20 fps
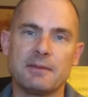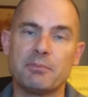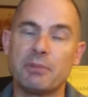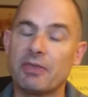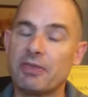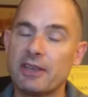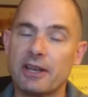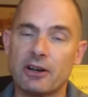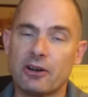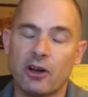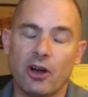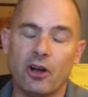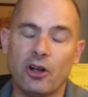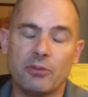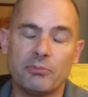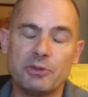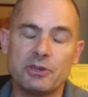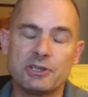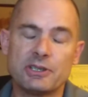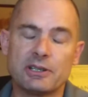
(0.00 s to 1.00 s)
But they are all
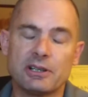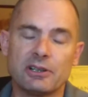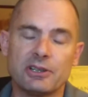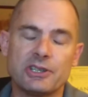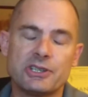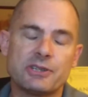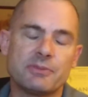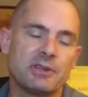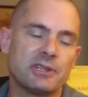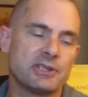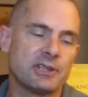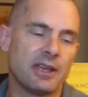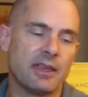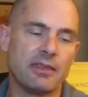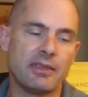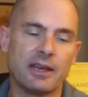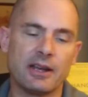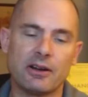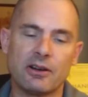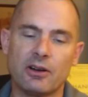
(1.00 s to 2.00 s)
musical instruments,
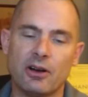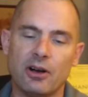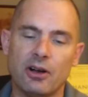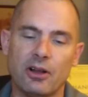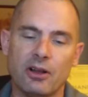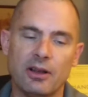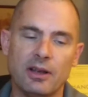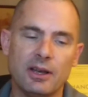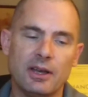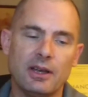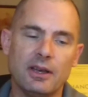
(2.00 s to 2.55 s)
and they are all